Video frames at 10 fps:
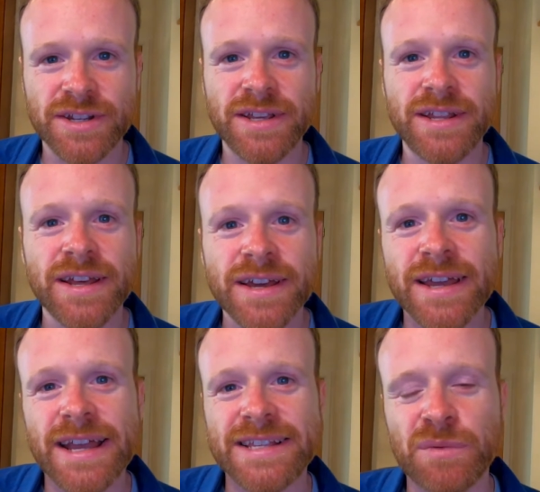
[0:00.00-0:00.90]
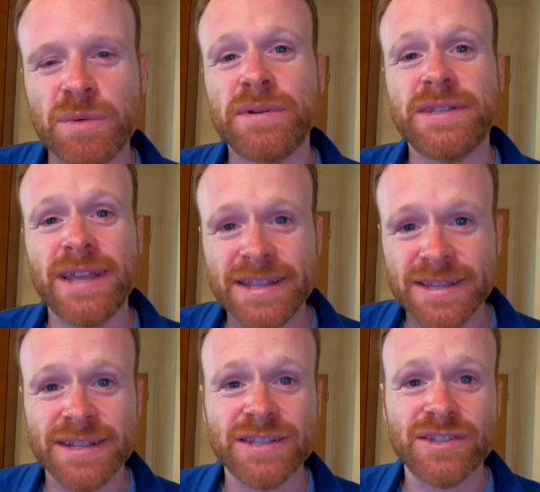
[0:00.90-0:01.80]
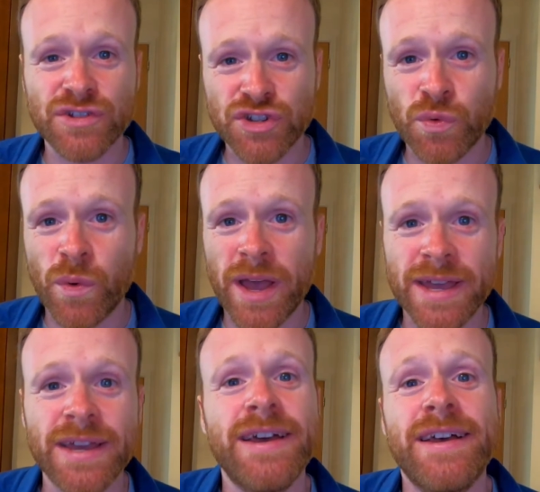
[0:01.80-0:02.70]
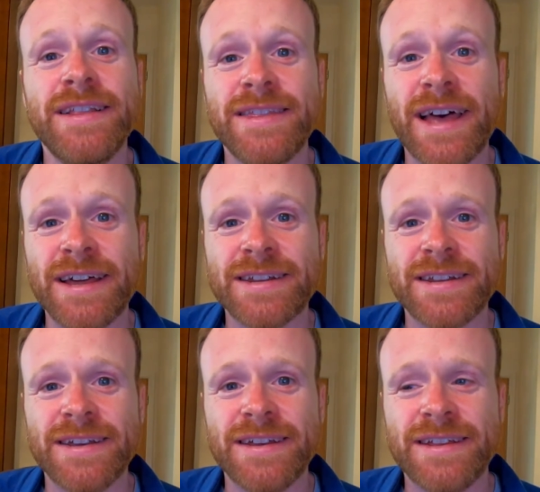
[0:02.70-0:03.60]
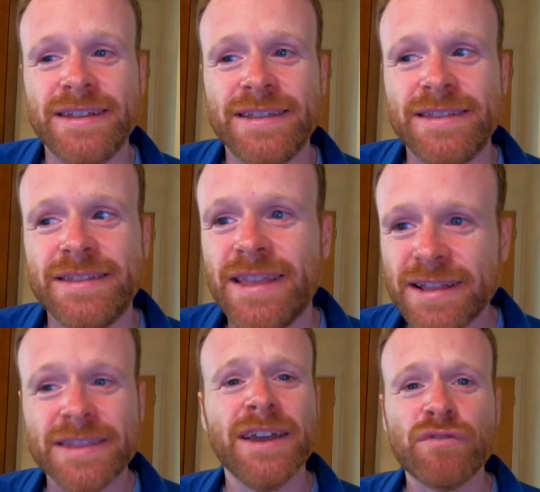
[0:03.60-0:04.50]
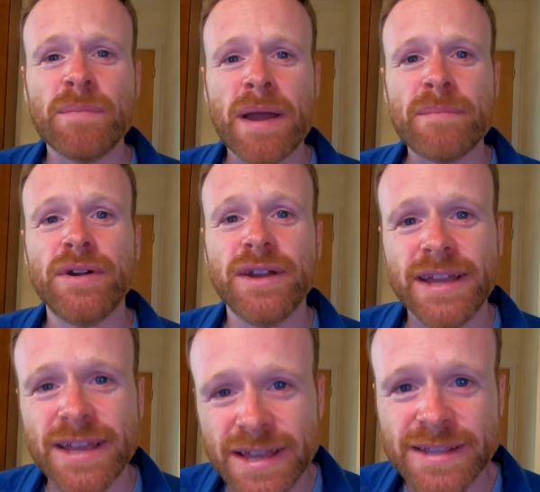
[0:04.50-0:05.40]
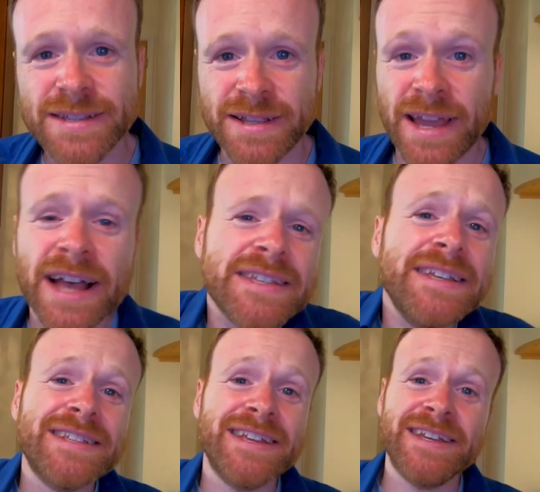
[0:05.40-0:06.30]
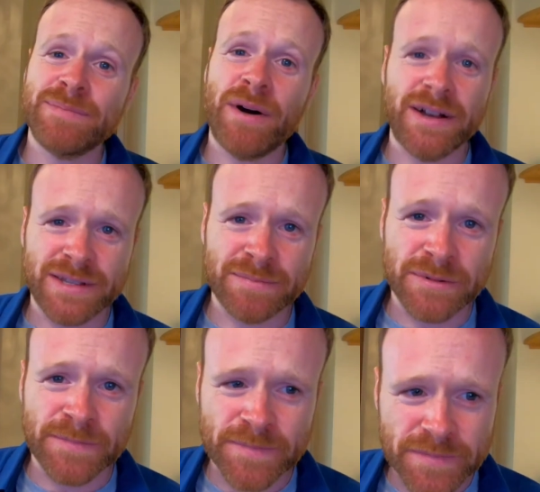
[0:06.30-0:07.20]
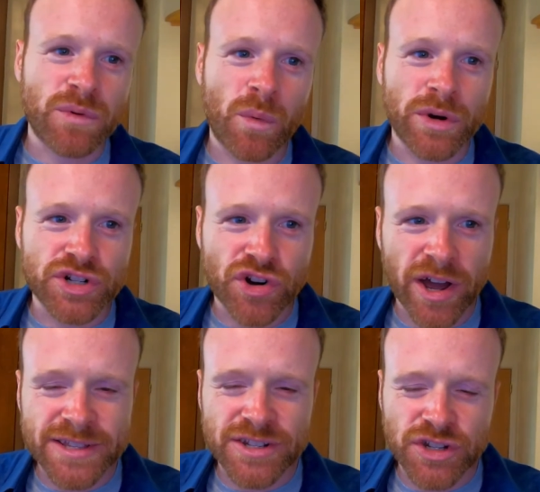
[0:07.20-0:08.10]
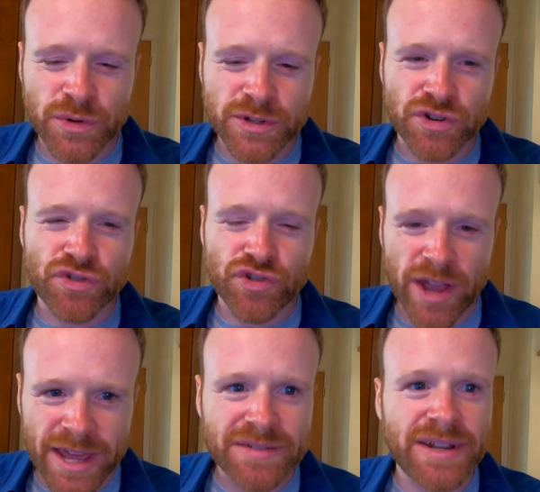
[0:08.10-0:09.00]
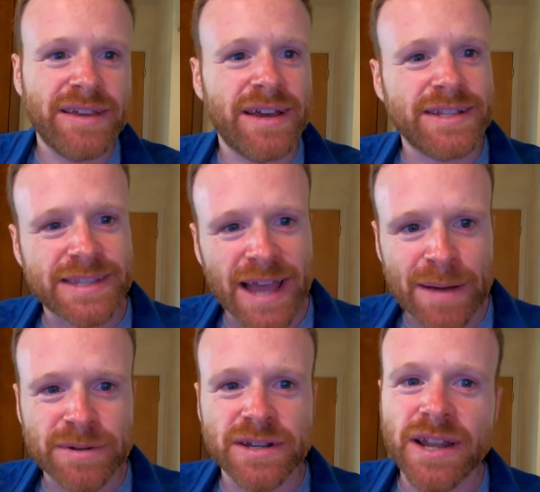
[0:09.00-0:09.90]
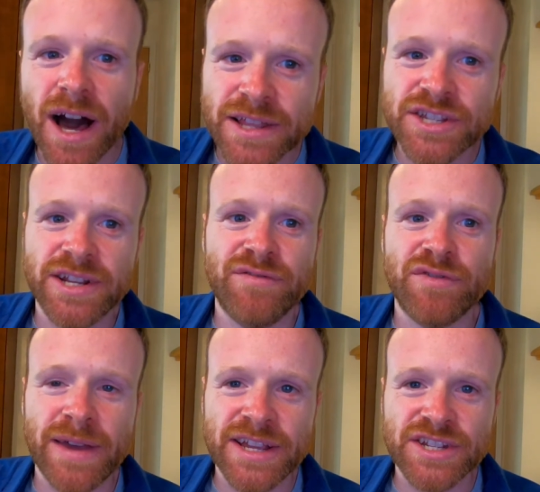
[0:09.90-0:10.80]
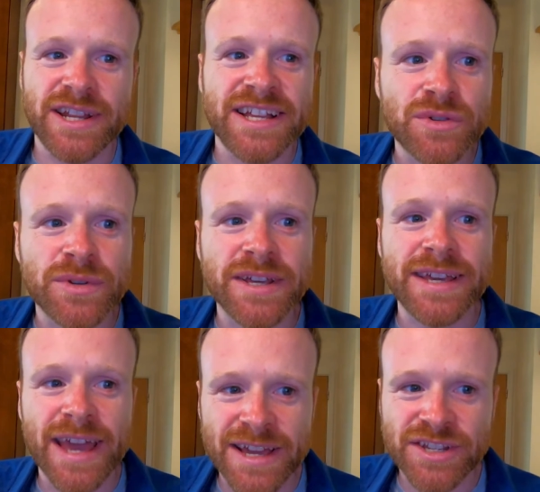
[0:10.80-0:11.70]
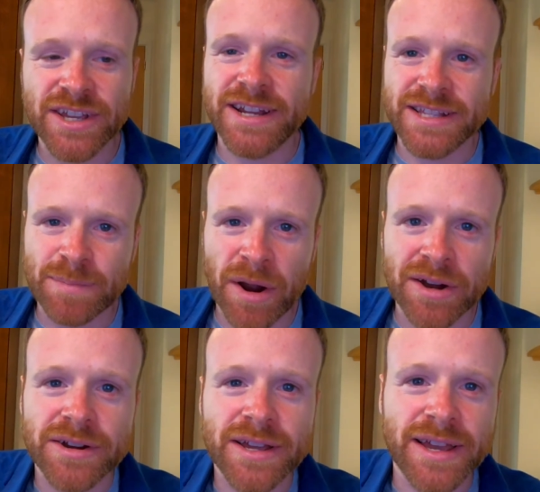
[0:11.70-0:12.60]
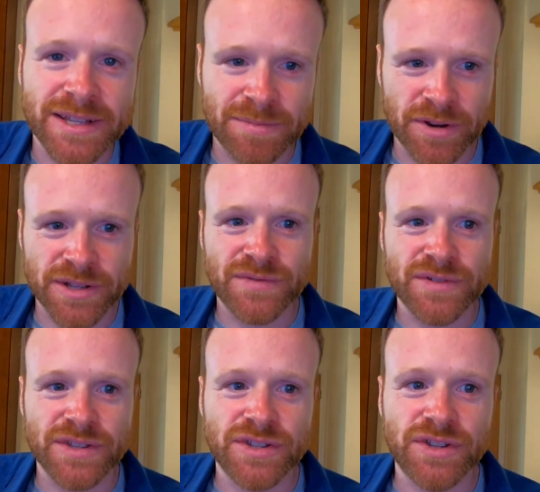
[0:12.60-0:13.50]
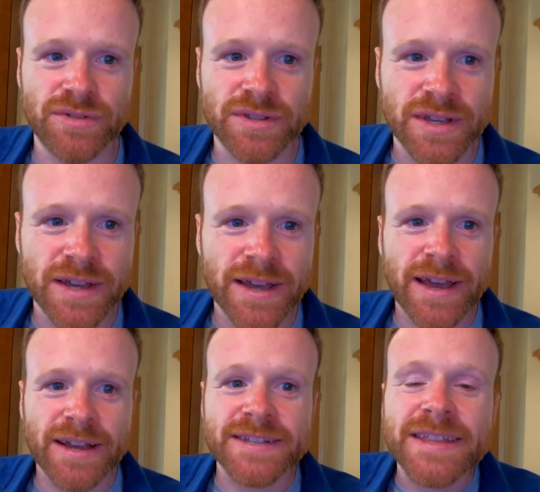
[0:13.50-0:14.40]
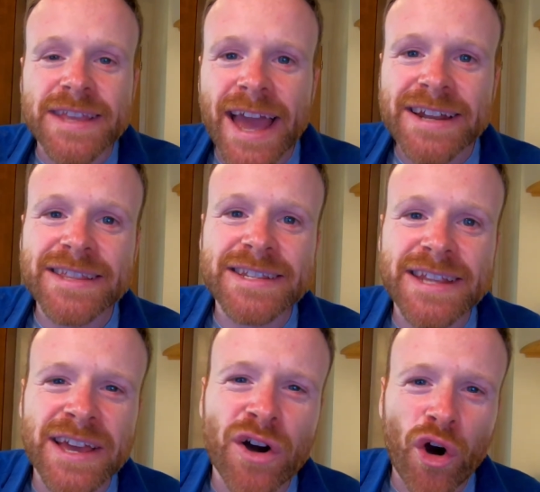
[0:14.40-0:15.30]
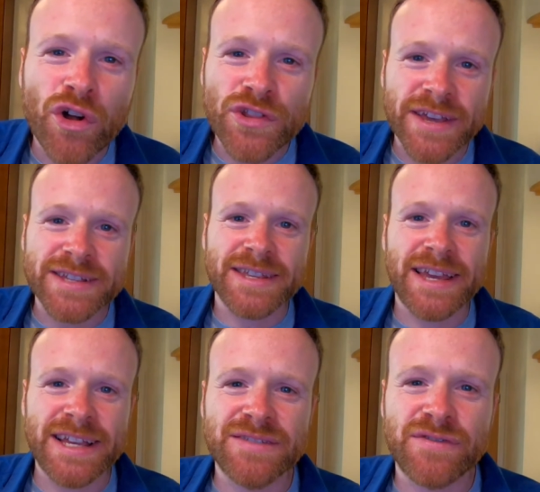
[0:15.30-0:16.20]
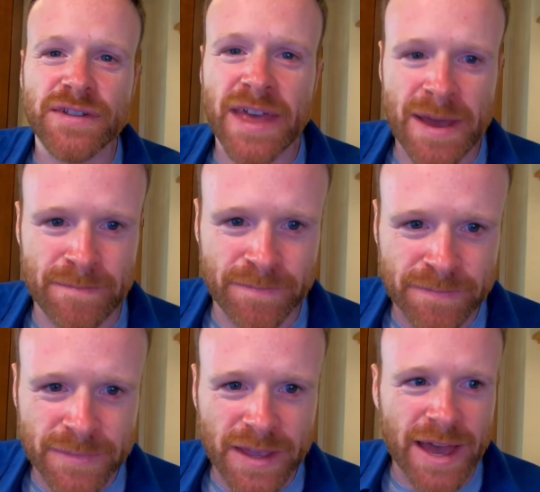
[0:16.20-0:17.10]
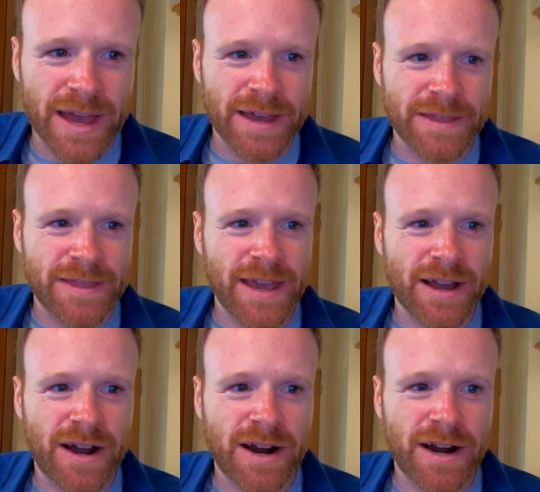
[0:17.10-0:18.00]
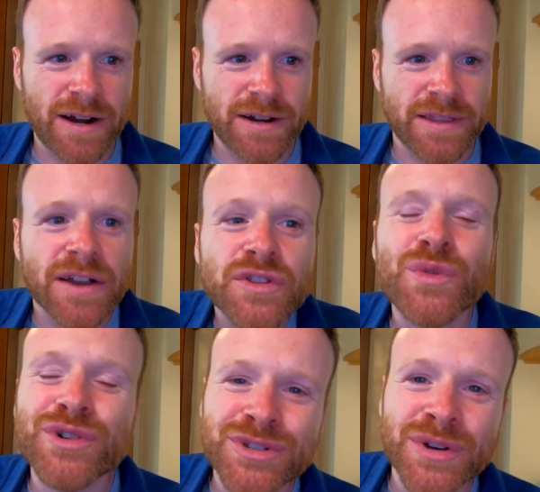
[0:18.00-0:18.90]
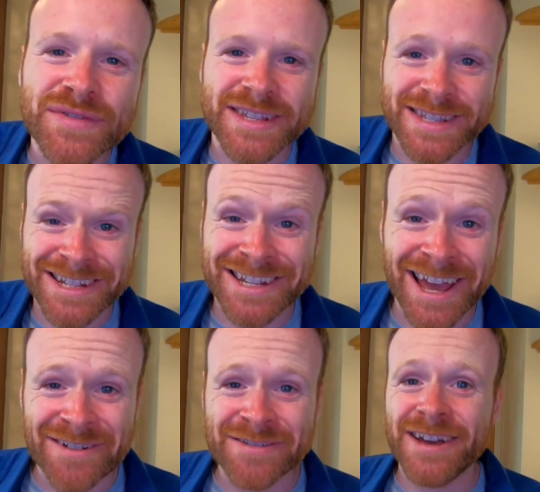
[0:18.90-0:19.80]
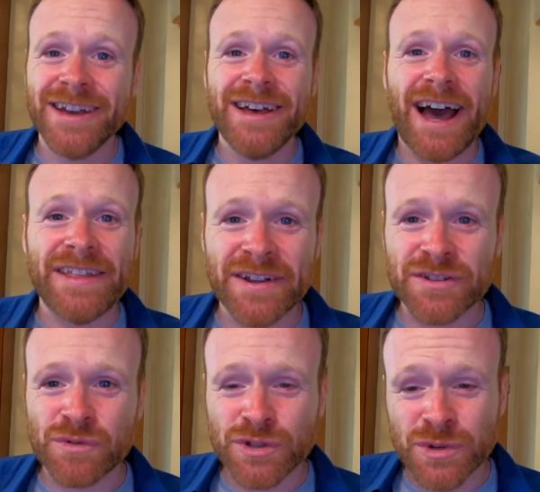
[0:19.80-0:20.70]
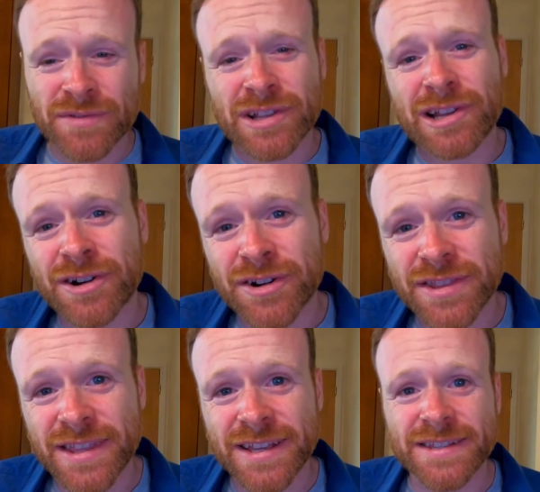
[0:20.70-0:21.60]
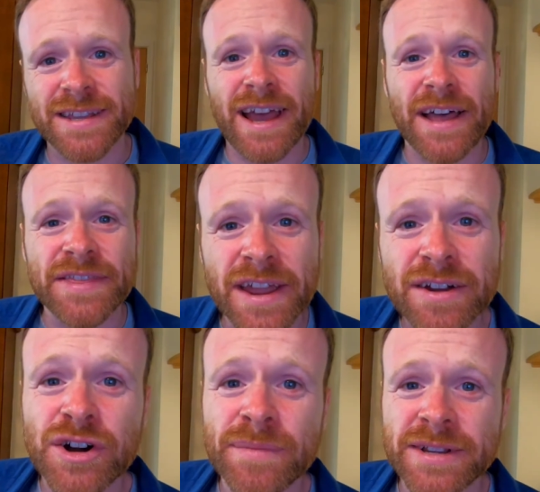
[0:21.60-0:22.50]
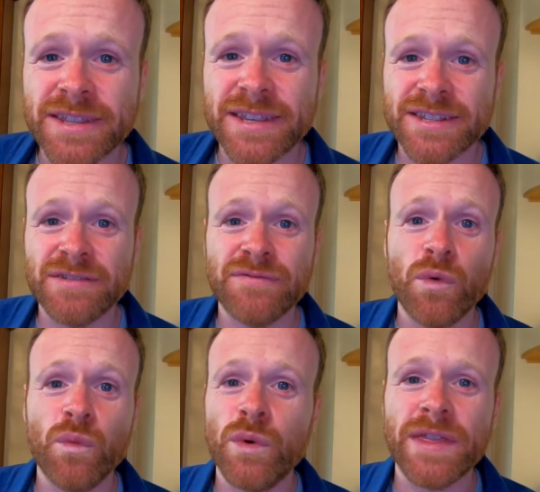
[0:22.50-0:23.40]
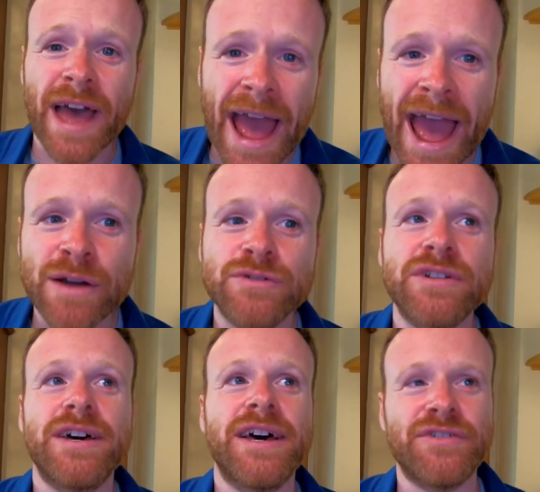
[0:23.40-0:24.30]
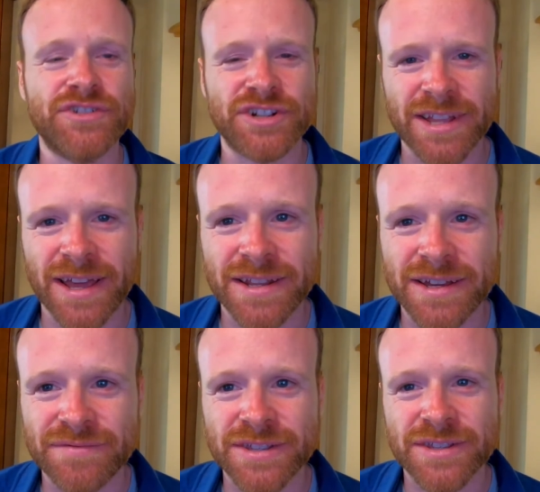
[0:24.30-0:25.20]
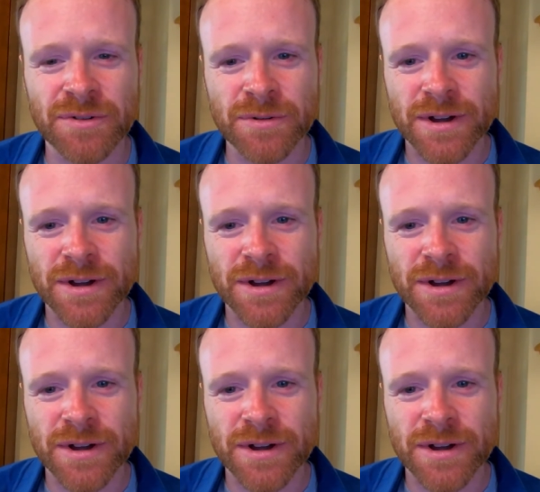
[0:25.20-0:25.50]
in. Is that we present it in such a way that they remember as easily as possible. What we're trying to do is creatively adapt knowledge and information into an engaging and inspiring experience for the student. Because at the end of the day, all of this is for them. They're the ones who have to sit down, and they're the ones who have to learn this. And they're coming to this stuff without an understanding of it. So